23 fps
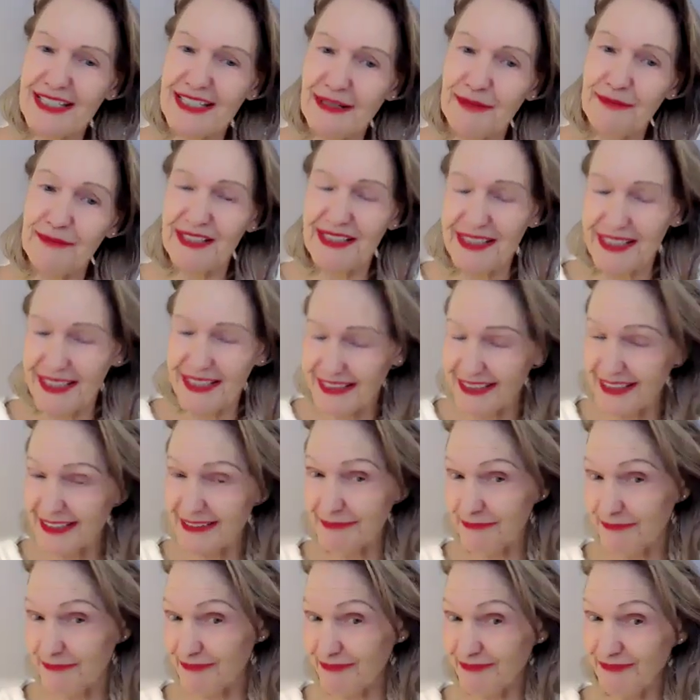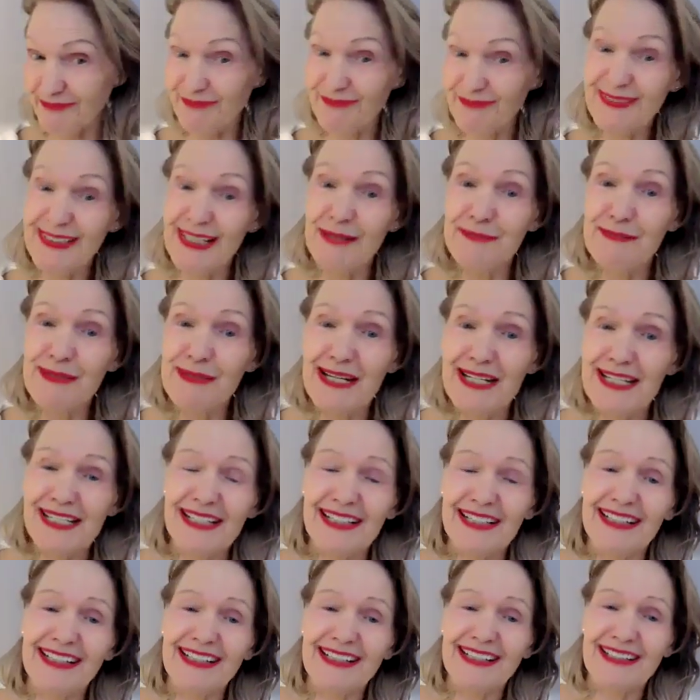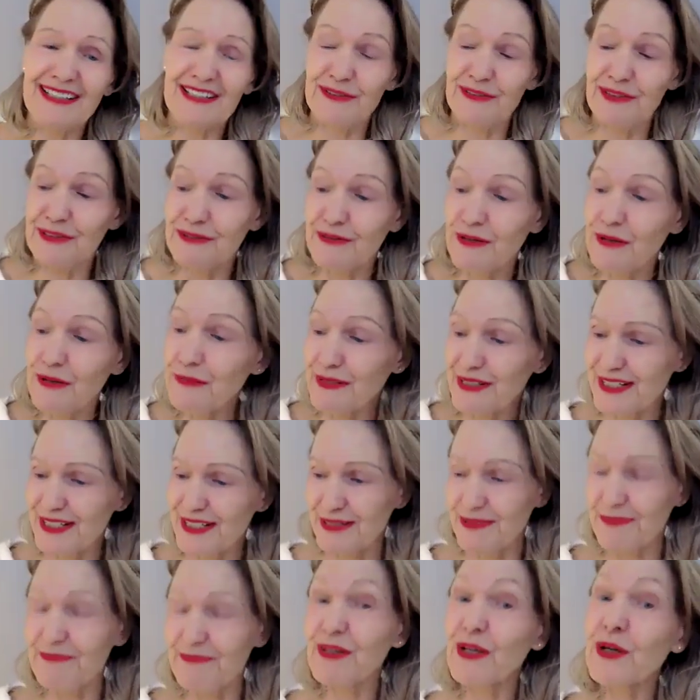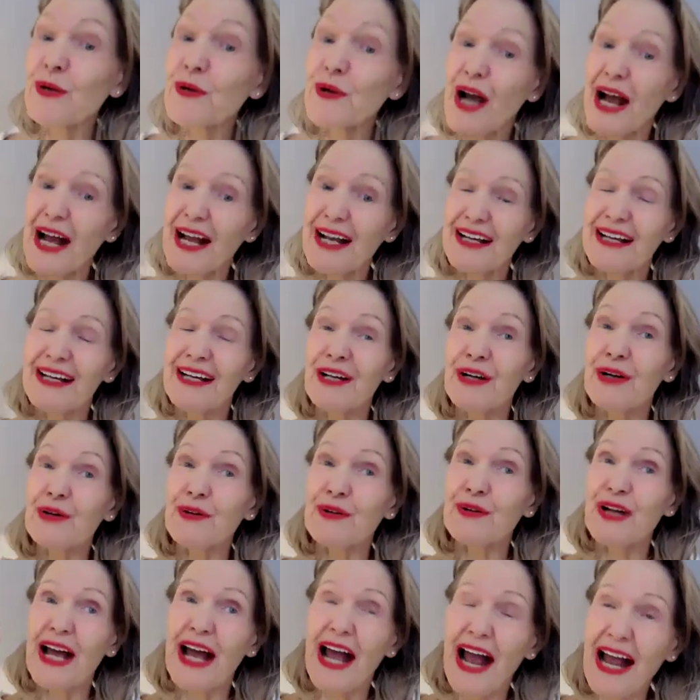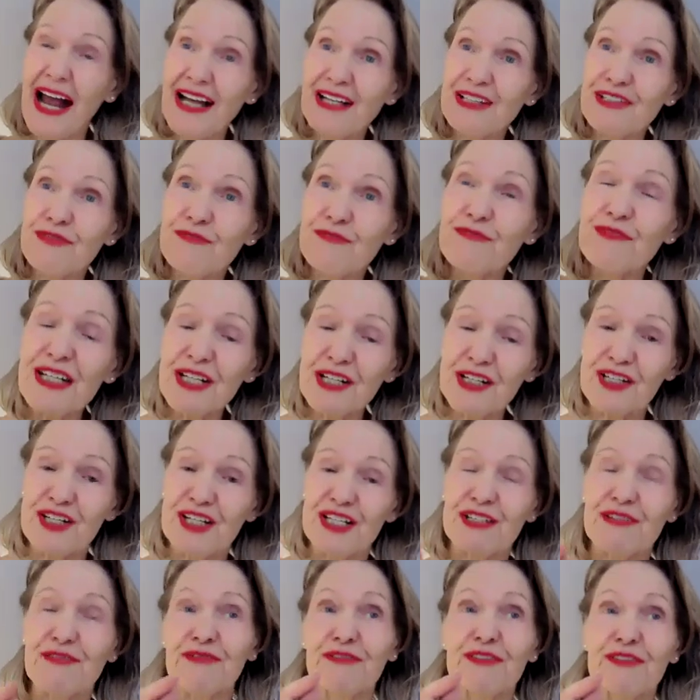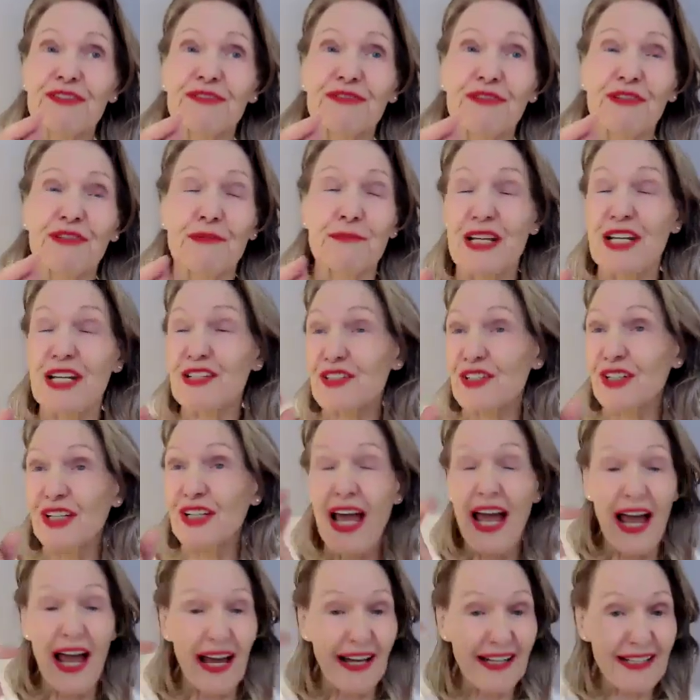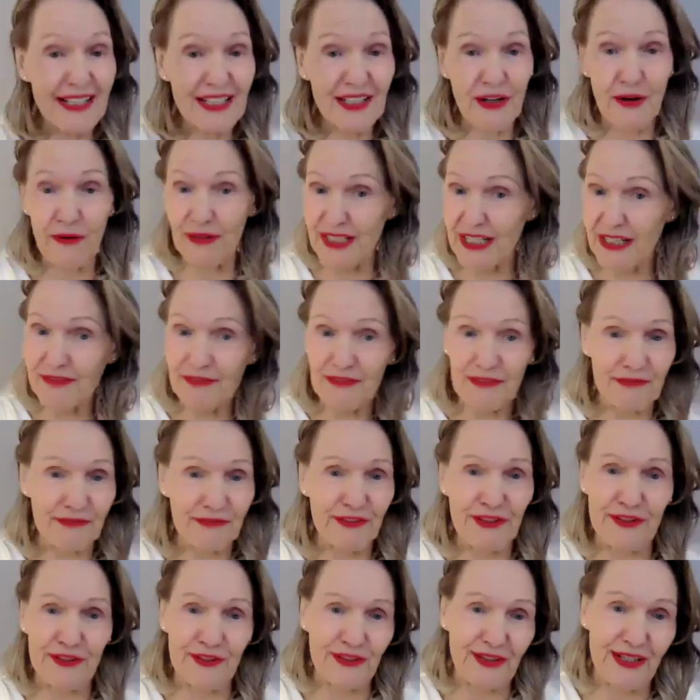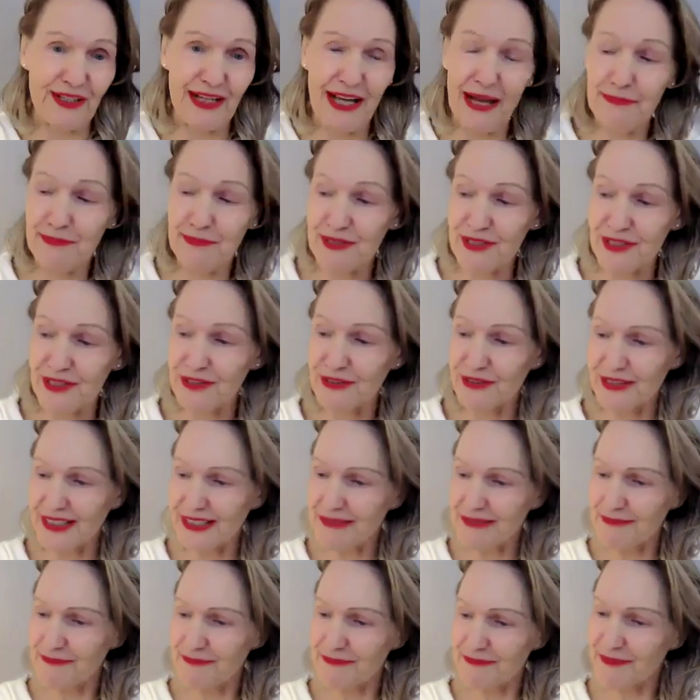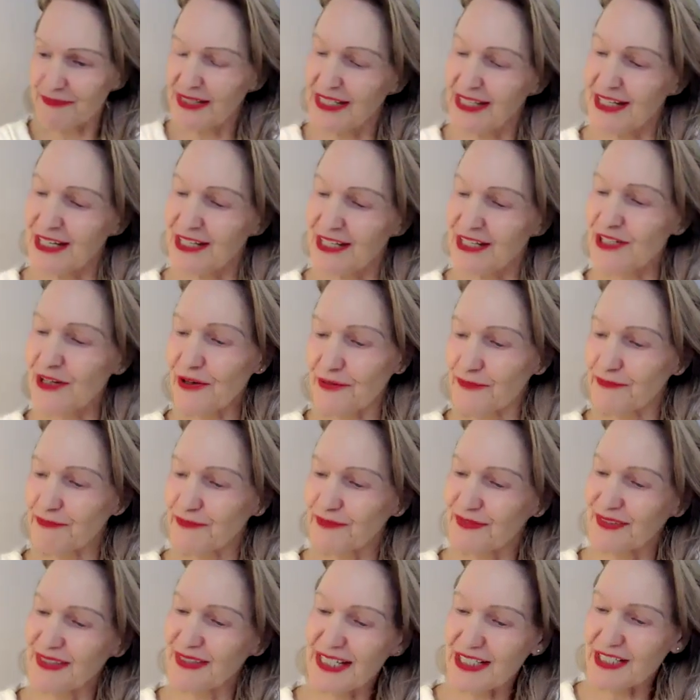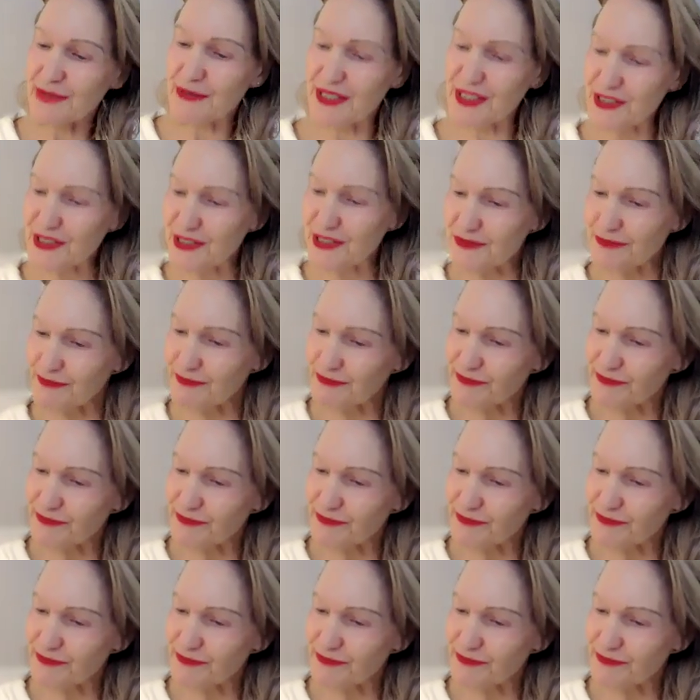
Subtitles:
somebody like amazing like Tony Robbins, who has reached his full potential and is going even further. Absolutely. So, next question.